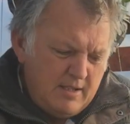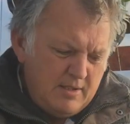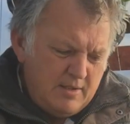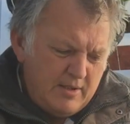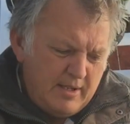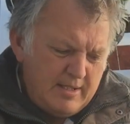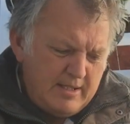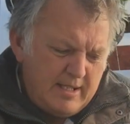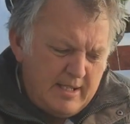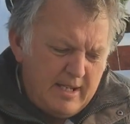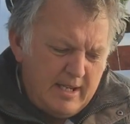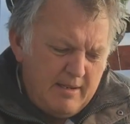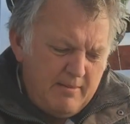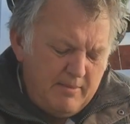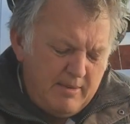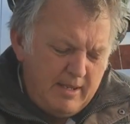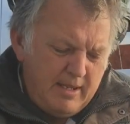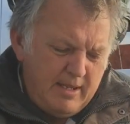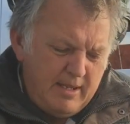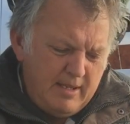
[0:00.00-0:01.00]
Try to
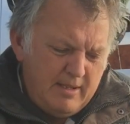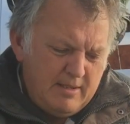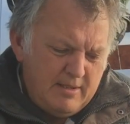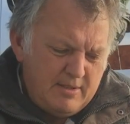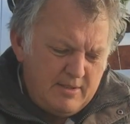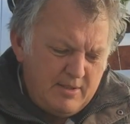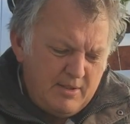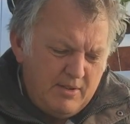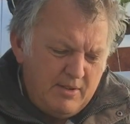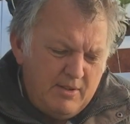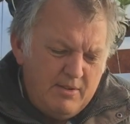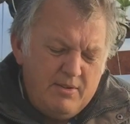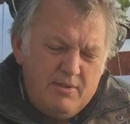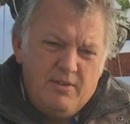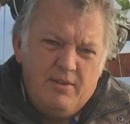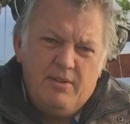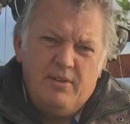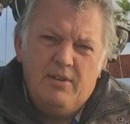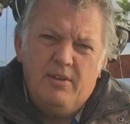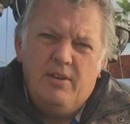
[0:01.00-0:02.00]
keep the soil
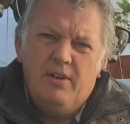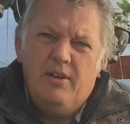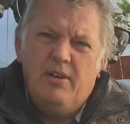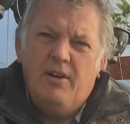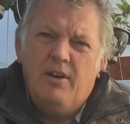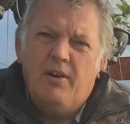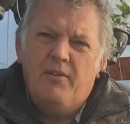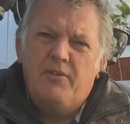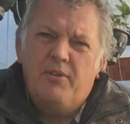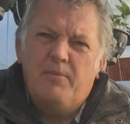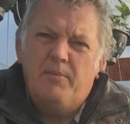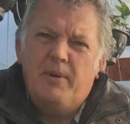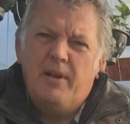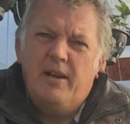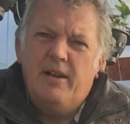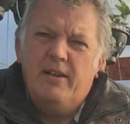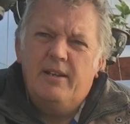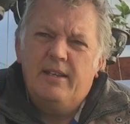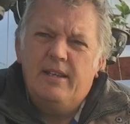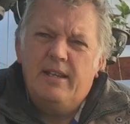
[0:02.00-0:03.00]
of the
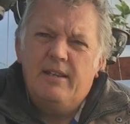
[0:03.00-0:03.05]
plant